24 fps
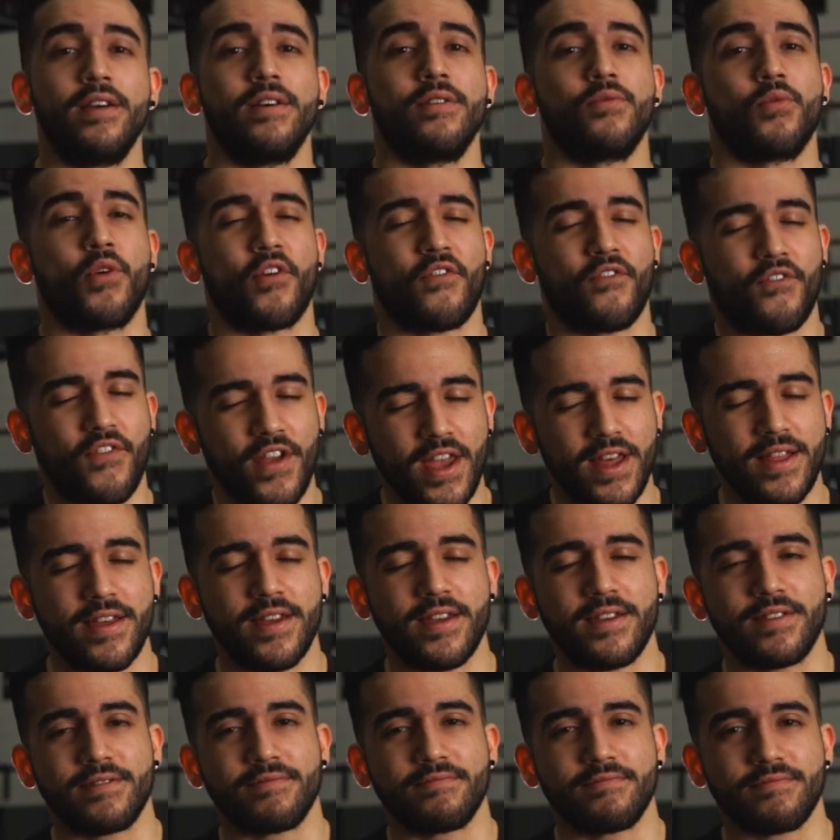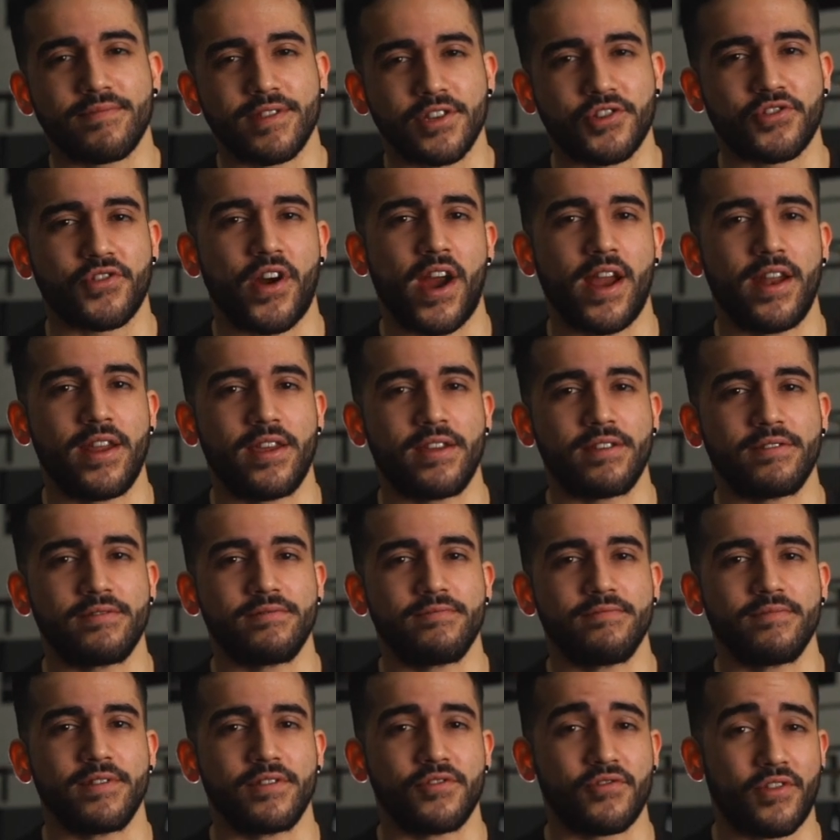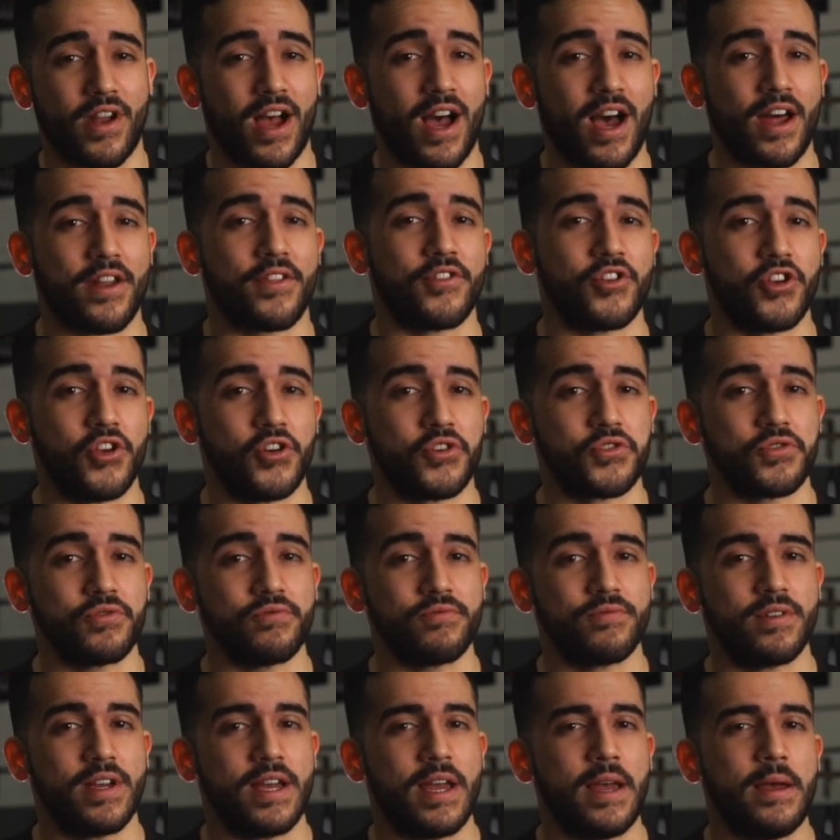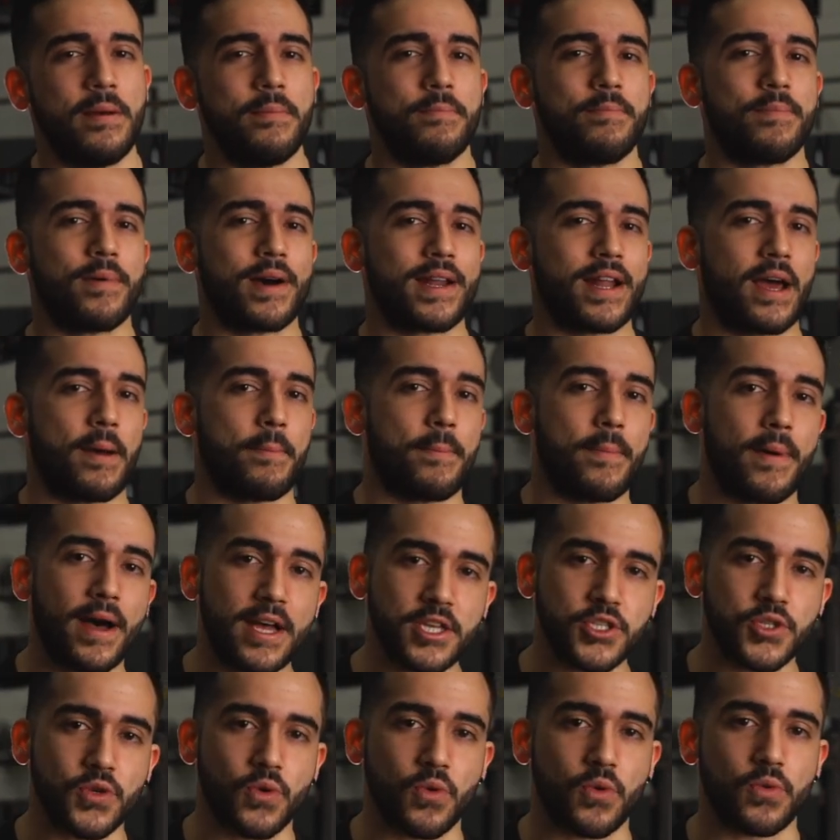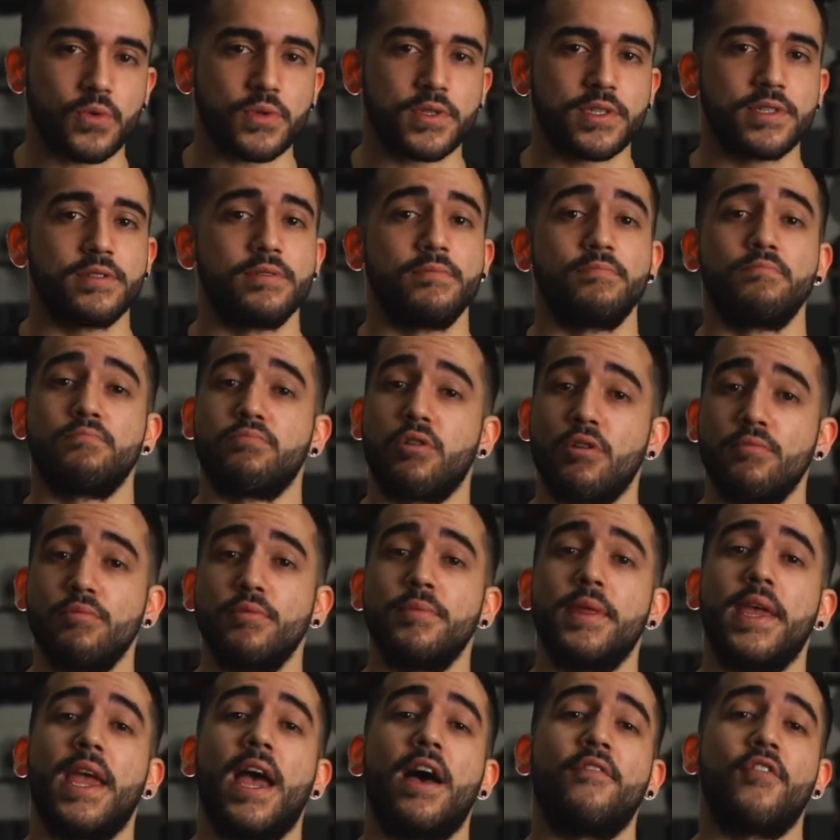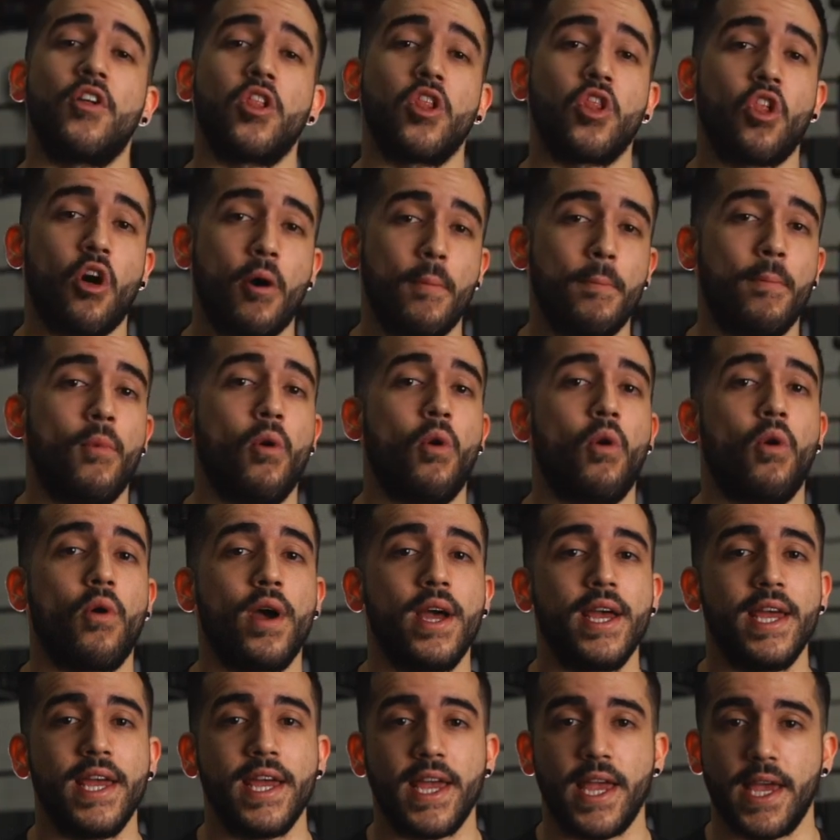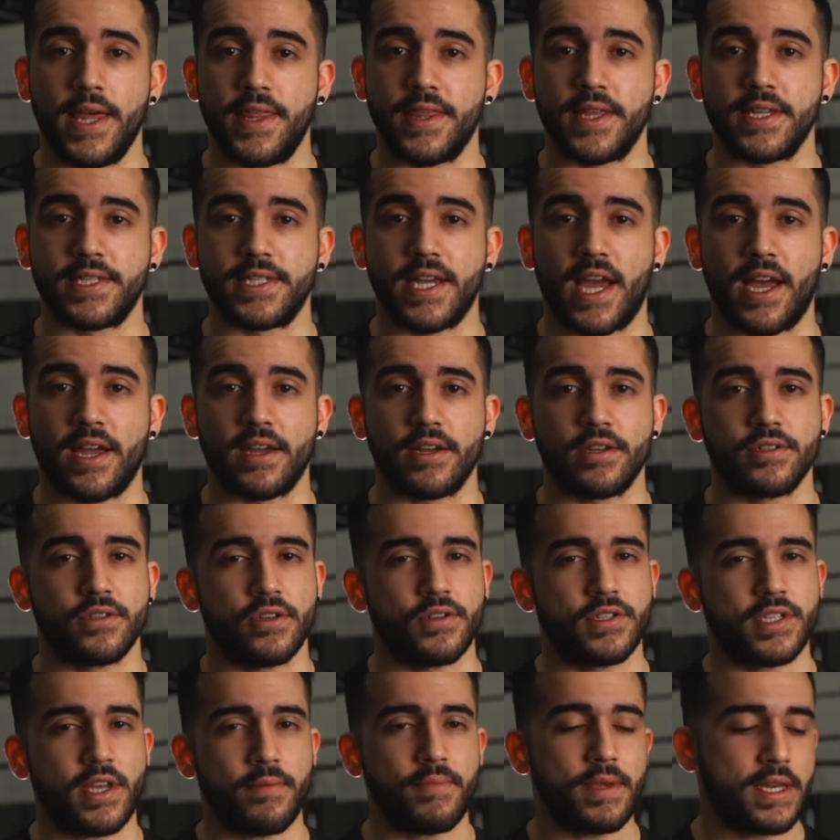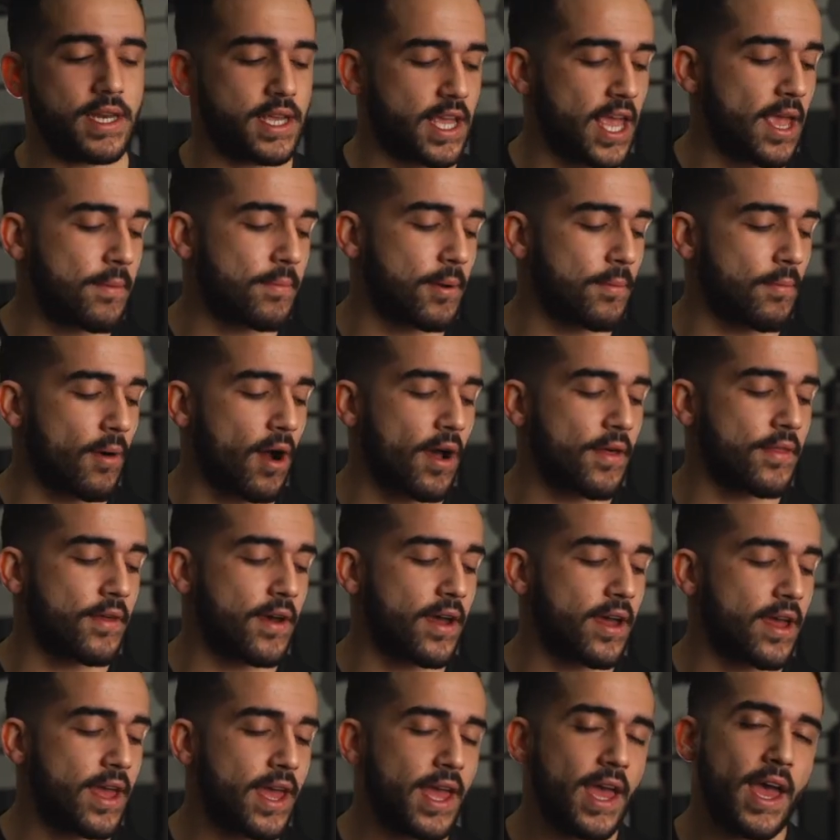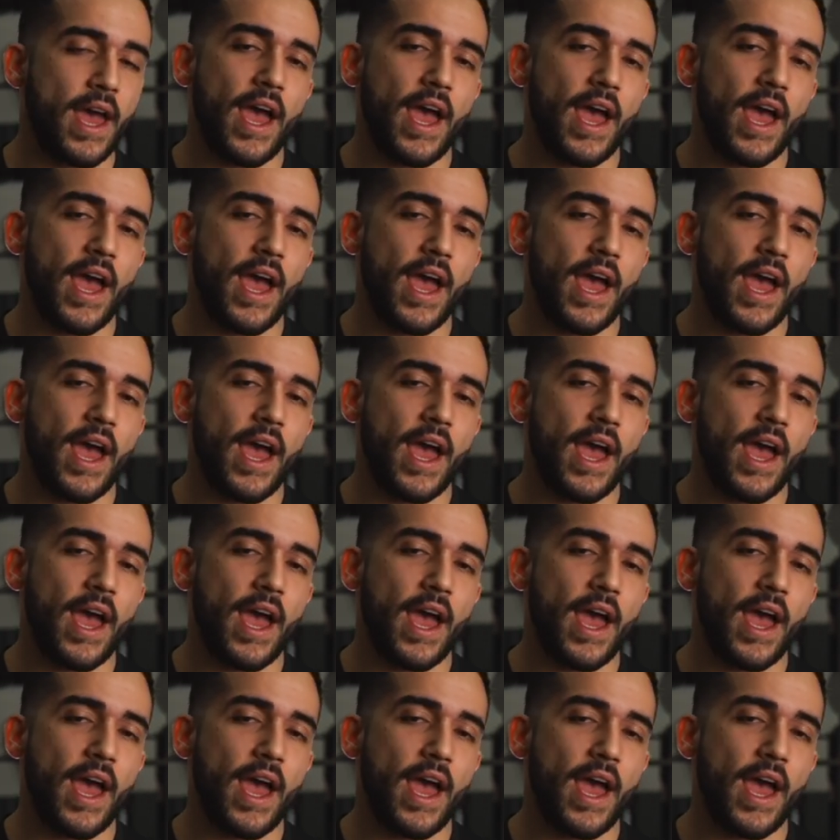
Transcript: we're feeling the training a little harder than usual, but our muscles probably have a lot more in the tank. So something to keep in mind there.